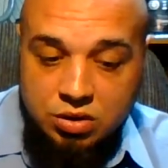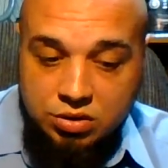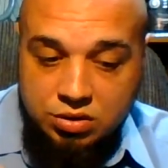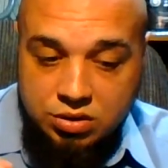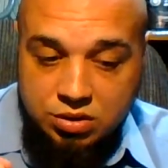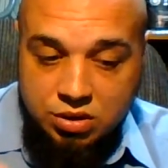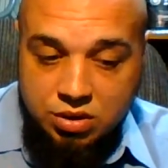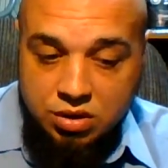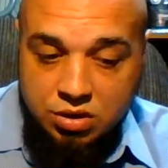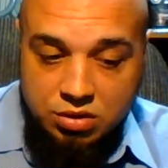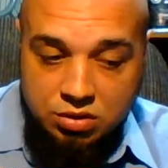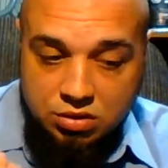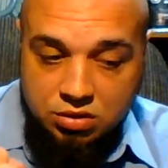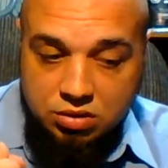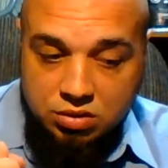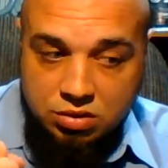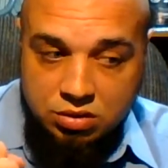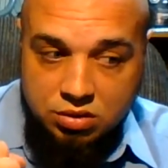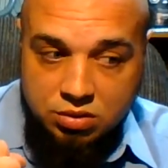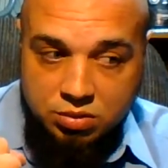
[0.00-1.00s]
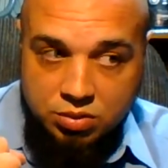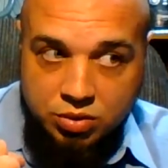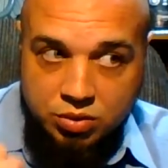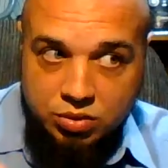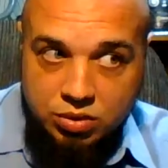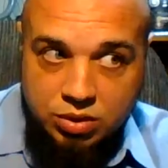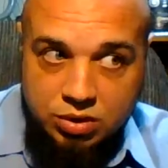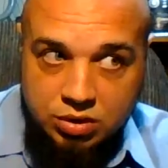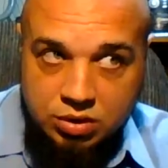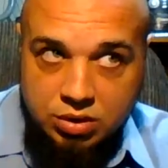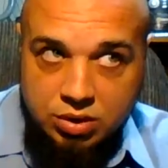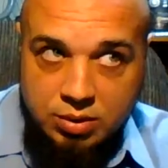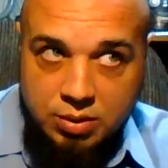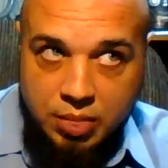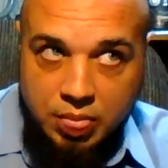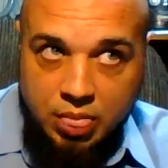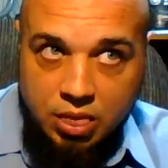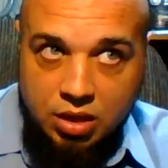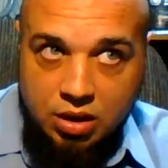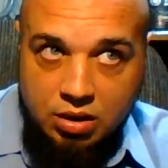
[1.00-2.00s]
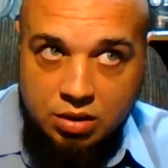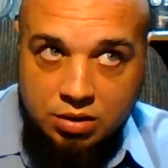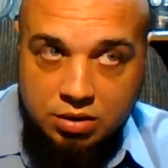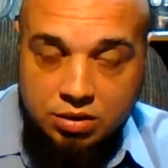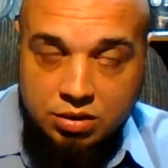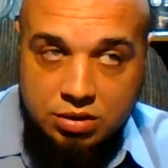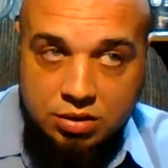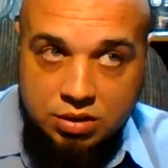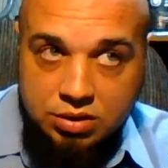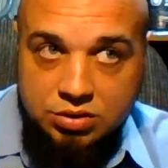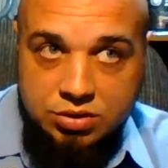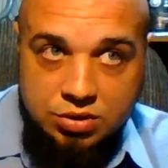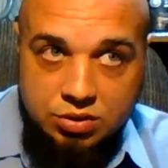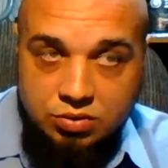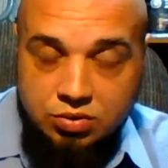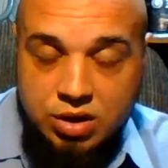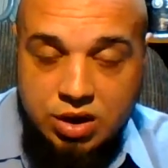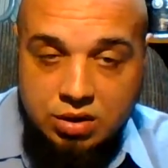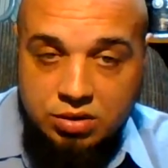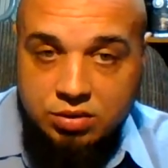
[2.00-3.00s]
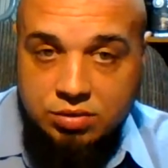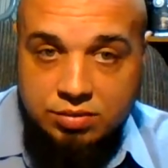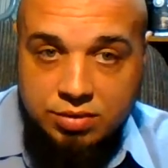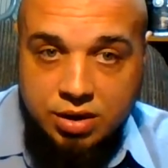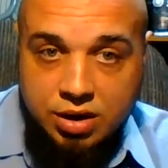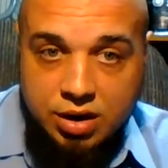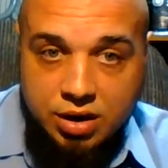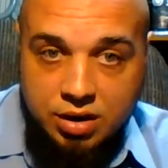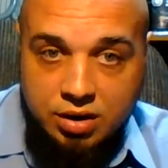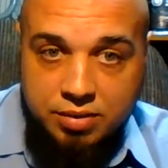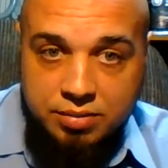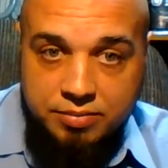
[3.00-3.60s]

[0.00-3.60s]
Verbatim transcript: It's not appointed unto us the wrath of God.